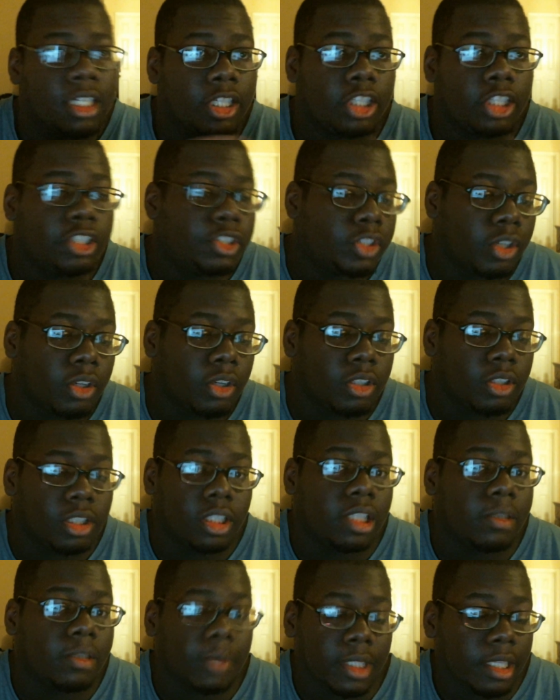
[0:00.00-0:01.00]
And
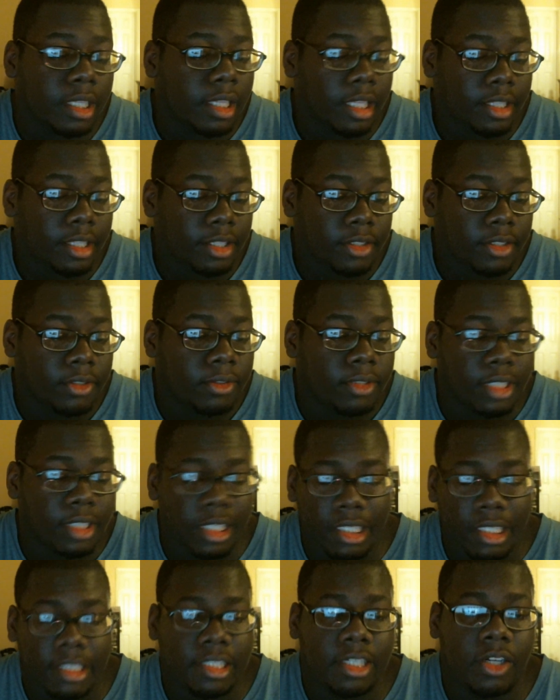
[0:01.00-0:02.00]
usually what they like to do is
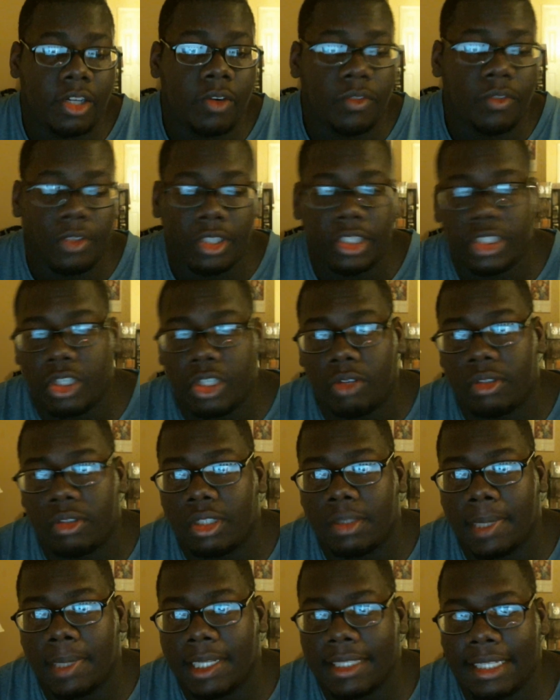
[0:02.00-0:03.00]
they like to get overly
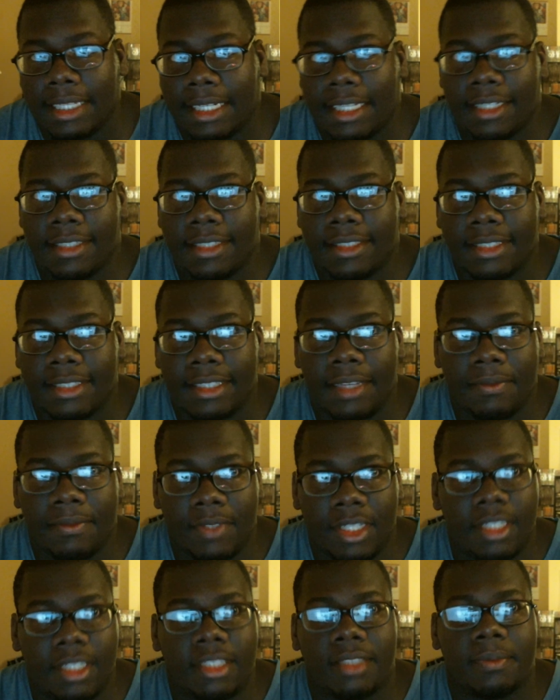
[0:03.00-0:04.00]
shonen about that kind of shit. They've
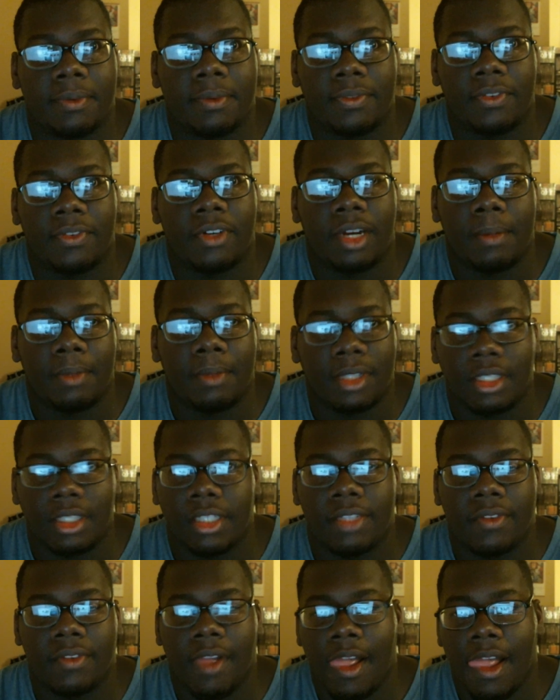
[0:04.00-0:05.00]
done this before, I
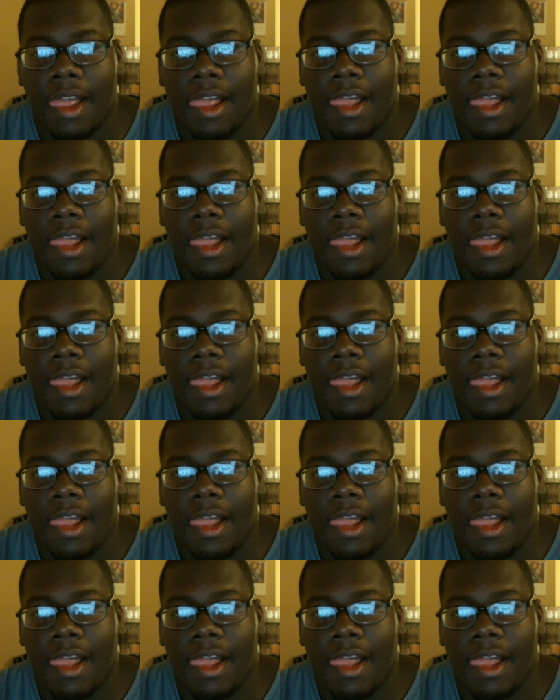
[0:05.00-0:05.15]
believe.